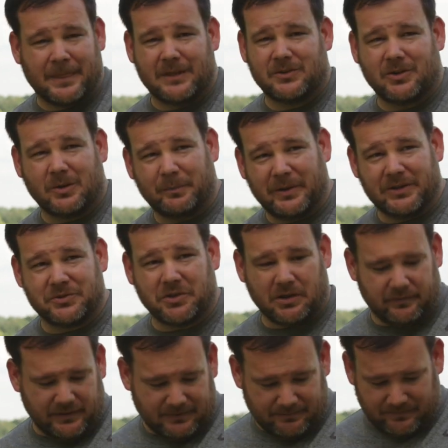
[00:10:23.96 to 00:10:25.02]
took a picture
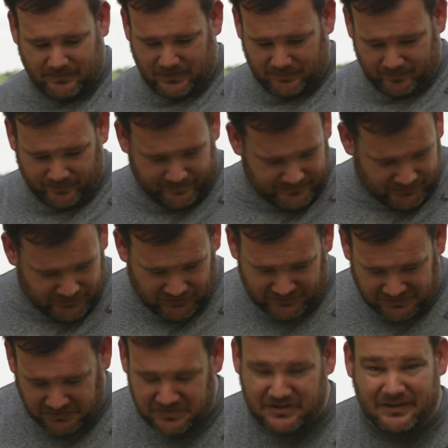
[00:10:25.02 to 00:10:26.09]
of it,
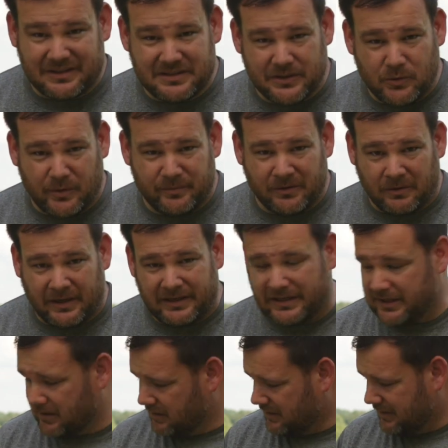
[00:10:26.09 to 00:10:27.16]
just using this equipment right
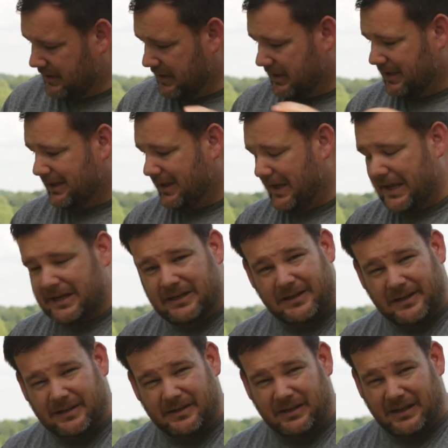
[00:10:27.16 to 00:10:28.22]
here,
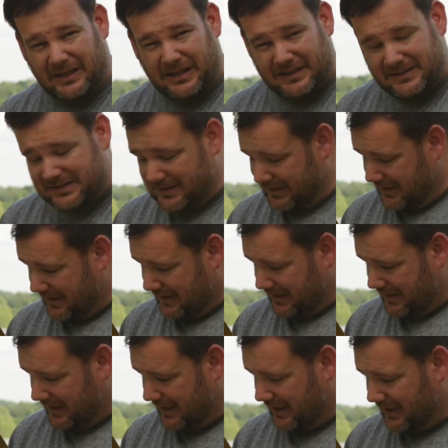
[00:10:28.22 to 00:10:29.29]
edited it,
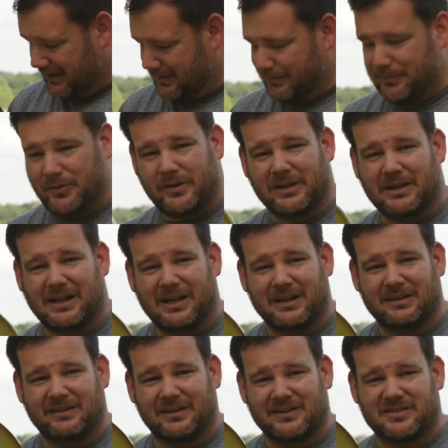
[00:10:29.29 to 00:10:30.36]
and put it
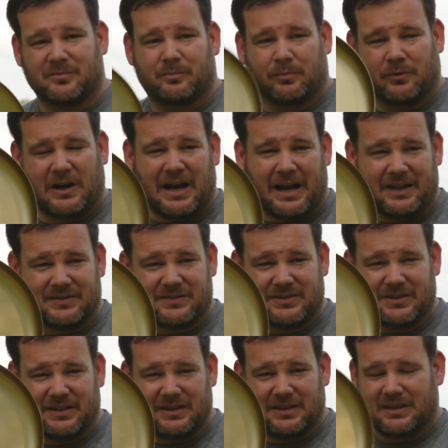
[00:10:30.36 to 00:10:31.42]
on this
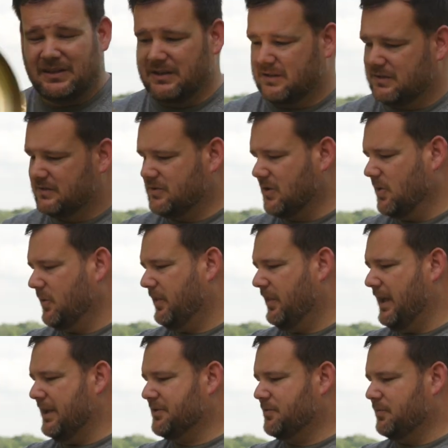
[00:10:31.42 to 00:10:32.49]
brass. So
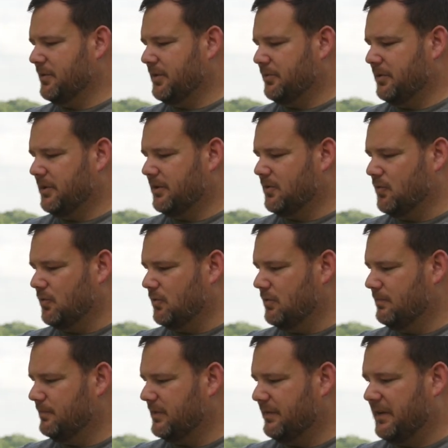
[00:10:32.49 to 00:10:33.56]
that's really, really
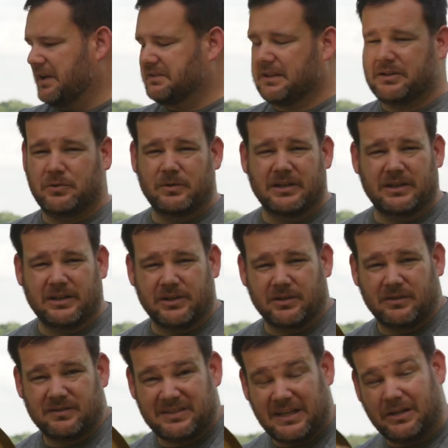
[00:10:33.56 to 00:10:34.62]
cool. The fact that you can
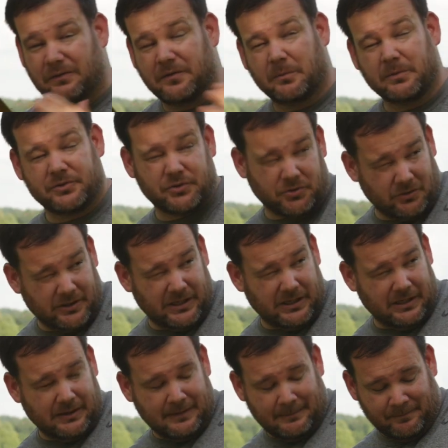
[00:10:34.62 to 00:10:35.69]
take it from a
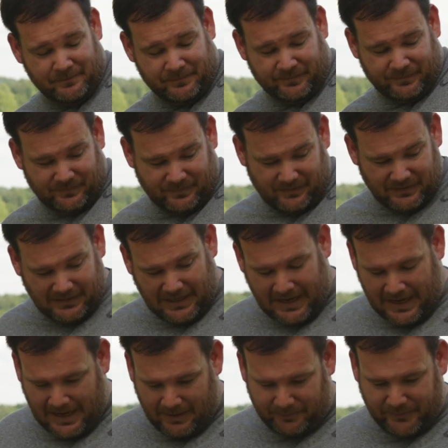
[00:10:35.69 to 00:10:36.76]
tree,
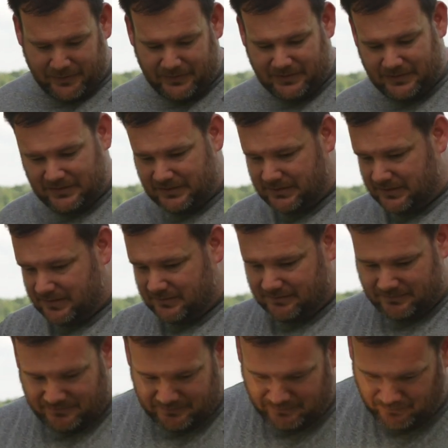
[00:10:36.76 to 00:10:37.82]
app,
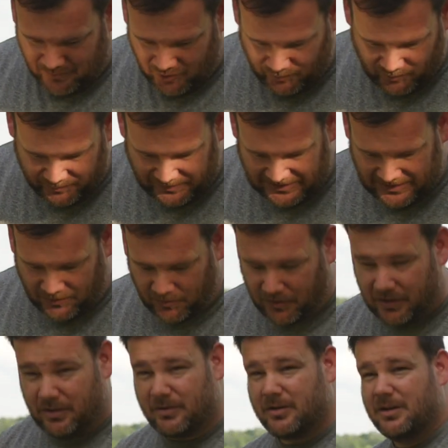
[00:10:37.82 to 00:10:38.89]
mobile
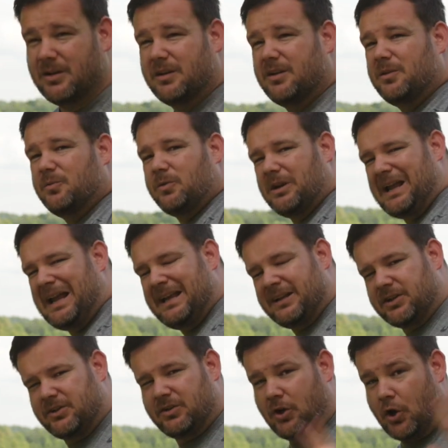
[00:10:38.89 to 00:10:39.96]
power, we're at a